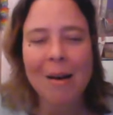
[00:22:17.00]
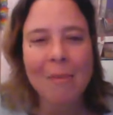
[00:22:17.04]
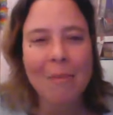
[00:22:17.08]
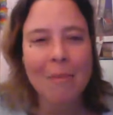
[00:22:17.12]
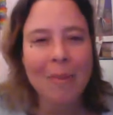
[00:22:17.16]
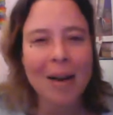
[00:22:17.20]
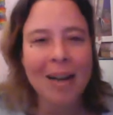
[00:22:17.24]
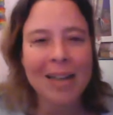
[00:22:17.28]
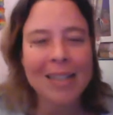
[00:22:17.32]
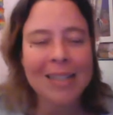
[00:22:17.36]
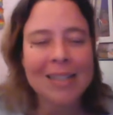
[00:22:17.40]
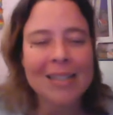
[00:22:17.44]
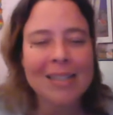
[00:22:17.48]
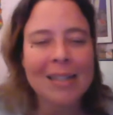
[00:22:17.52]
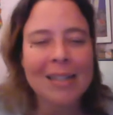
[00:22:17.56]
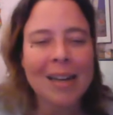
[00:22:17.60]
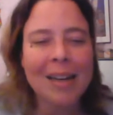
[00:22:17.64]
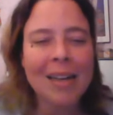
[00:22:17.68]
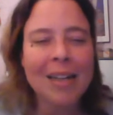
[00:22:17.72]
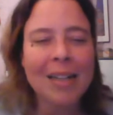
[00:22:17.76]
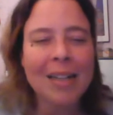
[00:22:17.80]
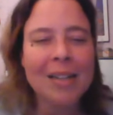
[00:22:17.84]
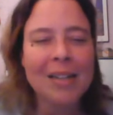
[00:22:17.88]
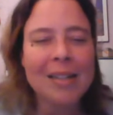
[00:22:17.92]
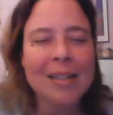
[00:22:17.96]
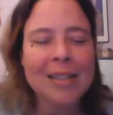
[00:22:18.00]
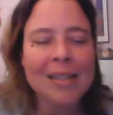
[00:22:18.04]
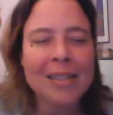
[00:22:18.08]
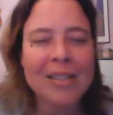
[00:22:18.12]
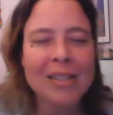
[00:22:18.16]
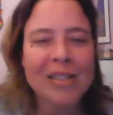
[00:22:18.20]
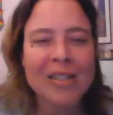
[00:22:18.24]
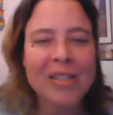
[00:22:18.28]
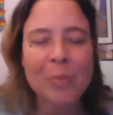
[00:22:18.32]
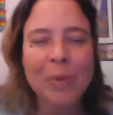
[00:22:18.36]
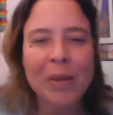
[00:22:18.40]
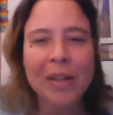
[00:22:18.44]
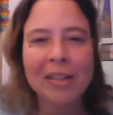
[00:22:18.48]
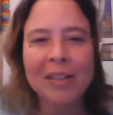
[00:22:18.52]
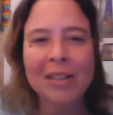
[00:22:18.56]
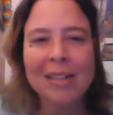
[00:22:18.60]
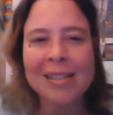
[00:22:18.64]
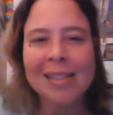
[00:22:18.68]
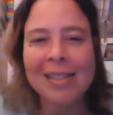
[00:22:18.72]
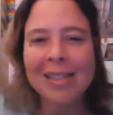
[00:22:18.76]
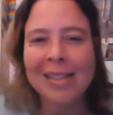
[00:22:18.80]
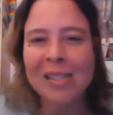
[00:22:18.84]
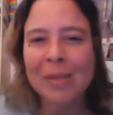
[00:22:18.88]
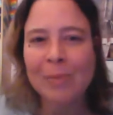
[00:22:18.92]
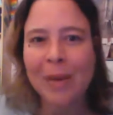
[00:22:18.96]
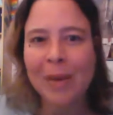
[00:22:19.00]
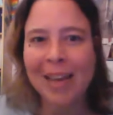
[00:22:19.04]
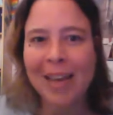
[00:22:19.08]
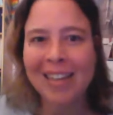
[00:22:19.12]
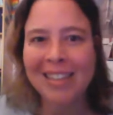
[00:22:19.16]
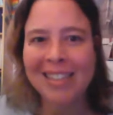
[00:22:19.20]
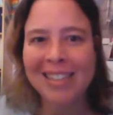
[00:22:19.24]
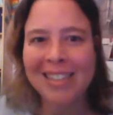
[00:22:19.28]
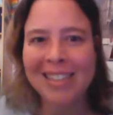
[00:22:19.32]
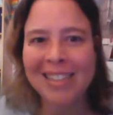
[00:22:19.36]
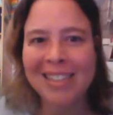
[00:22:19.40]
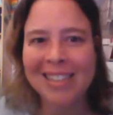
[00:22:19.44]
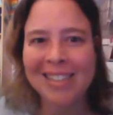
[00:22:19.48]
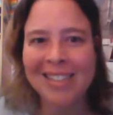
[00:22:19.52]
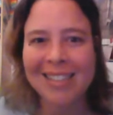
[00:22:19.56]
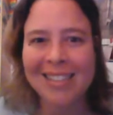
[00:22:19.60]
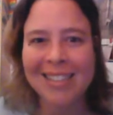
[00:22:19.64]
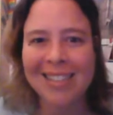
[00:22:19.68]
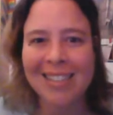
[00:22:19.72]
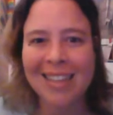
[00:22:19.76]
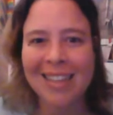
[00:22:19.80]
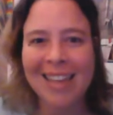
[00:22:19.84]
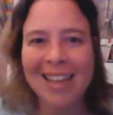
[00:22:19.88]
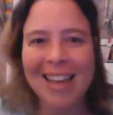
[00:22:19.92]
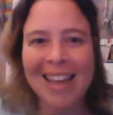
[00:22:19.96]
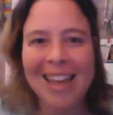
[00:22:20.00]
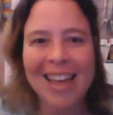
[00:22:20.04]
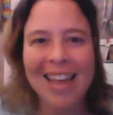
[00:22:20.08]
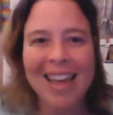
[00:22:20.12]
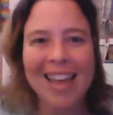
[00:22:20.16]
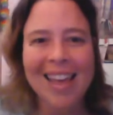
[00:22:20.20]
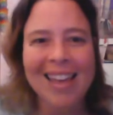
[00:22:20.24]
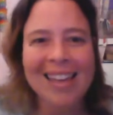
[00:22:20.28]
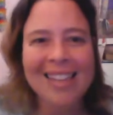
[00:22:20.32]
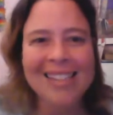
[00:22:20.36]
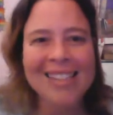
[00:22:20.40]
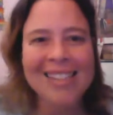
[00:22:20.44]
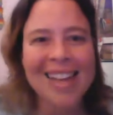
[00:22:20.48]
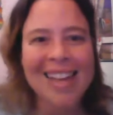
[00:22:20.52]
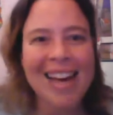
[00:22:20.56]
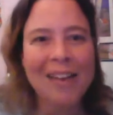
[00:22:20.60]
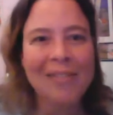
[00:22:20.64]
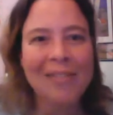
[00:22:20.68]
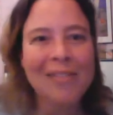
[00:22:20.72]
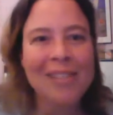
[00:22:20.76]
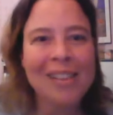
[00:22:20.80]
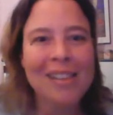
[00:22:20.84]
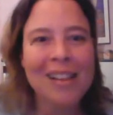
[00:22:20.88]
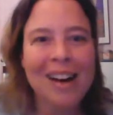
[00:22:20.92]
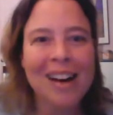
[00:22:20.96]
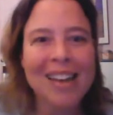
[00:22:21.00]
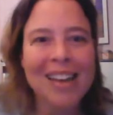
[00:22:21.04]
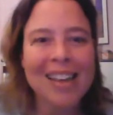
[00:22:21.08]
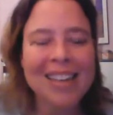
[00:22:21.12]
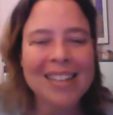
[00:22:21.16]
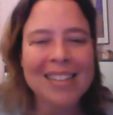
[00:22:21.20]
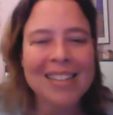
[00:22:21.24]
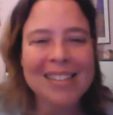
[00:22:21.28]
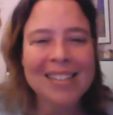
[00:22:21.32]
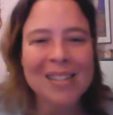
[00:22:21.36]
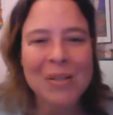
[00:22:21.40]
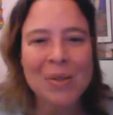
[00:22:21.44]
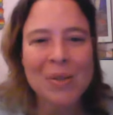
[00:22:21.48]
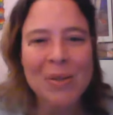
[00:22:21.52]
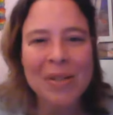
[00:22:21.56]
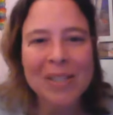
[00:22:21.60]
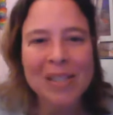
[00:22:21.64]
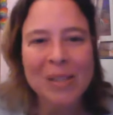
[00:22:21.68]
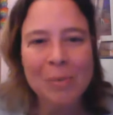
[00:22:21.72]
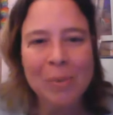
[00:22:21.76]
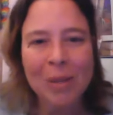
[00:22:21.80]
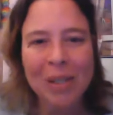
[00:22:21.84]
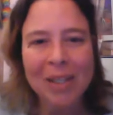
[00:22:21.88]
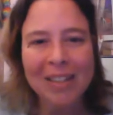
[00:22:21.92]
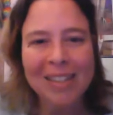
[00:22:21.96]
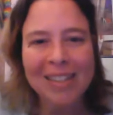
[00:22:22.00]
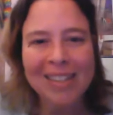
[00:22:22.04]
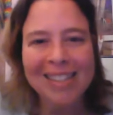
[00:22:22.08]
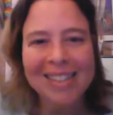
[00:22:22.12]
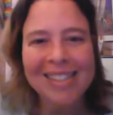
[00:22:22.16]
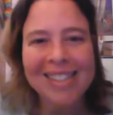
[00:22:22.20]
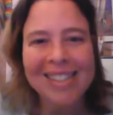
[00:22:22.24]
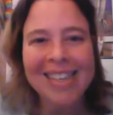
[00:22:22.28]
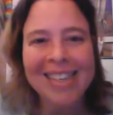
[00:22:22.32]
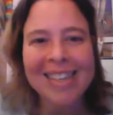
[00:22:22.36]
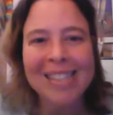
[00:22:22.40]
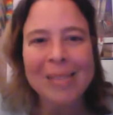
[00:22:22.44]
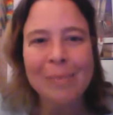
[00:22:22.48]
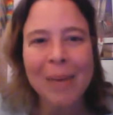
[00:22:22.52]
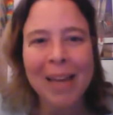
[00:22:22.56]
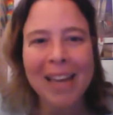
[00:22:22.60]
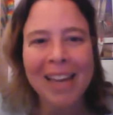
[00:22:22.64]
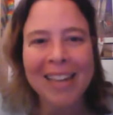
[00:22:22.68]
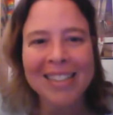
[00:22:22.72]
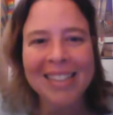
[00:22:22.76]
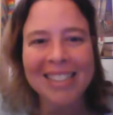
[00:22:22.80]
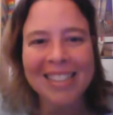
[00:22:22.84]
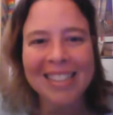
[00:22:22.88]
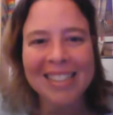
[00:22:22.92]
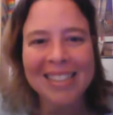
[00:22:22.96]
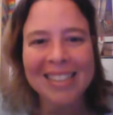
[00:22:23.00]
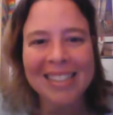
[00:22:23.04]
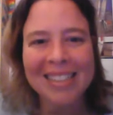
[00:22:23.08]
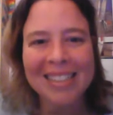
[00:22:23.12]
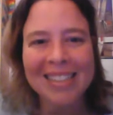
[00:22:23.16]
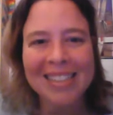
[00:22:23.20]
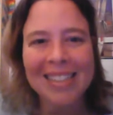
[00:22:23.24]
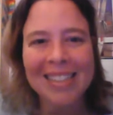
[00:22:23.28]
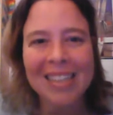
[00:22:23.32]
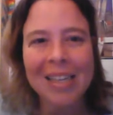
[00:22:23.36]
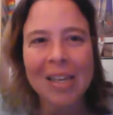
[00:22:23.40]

My desire is to experience expansion, is to have clients who experience expansion.